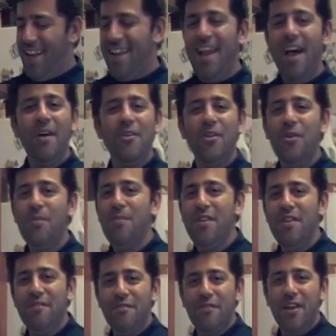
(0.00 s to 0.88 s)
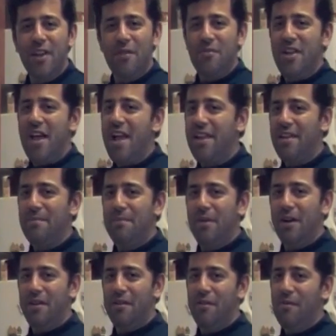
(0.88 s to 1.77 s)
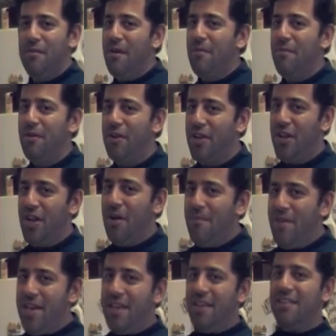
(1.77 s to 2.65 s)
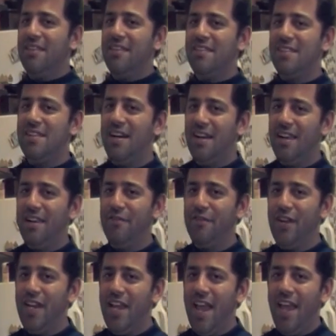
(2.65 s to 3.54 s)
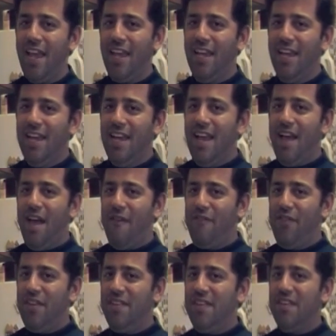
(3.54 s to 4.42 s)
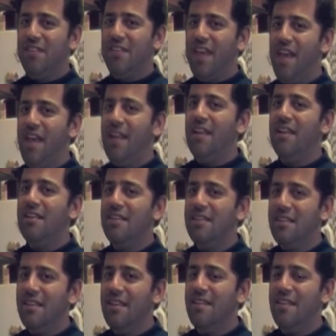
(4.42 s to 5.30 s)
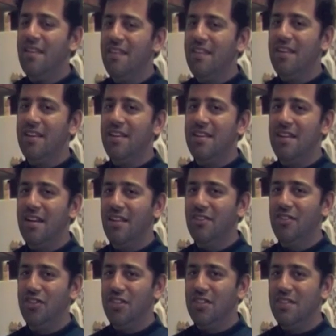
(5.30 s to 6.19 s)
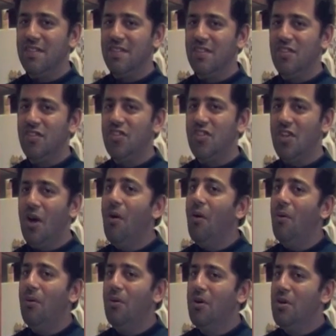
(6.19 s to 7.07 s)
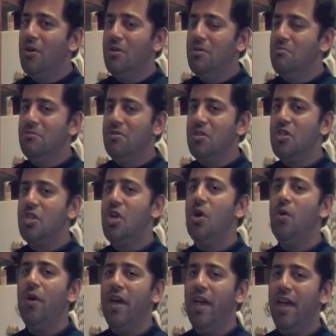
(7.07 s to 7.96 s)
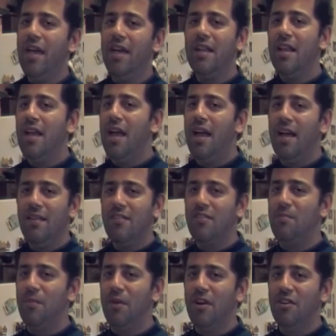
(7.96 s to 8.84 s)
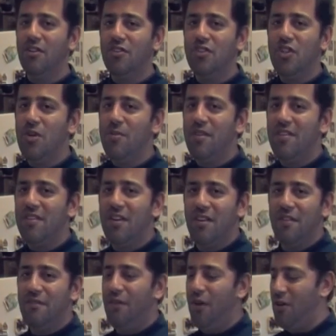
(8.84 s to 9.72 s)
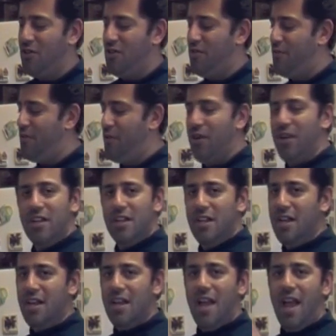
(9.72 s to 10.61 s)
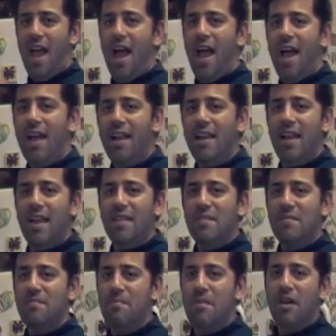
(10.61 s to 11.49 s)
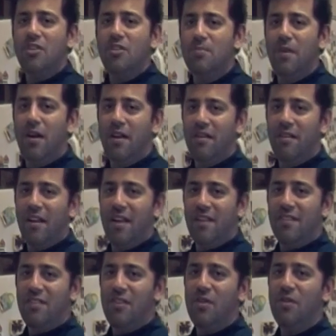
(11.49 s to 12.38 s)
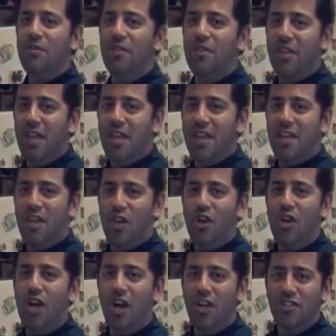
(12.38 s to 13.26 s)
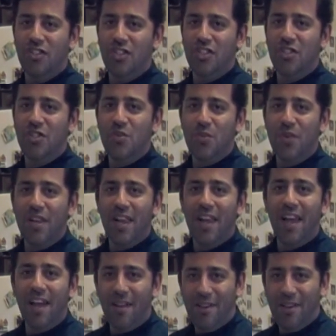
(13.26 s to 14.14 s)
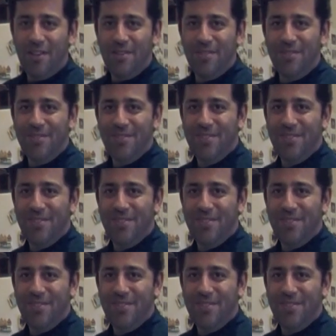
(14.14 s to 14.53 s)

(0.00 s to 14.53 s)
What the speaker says: Now don't be afraid when adding butter. Remember, you're not making this dal every day, and this is an indulgence. So go ahead and splurge. Nobody's gonna fault you for it. Add as much butter as you think your conscience will allow you.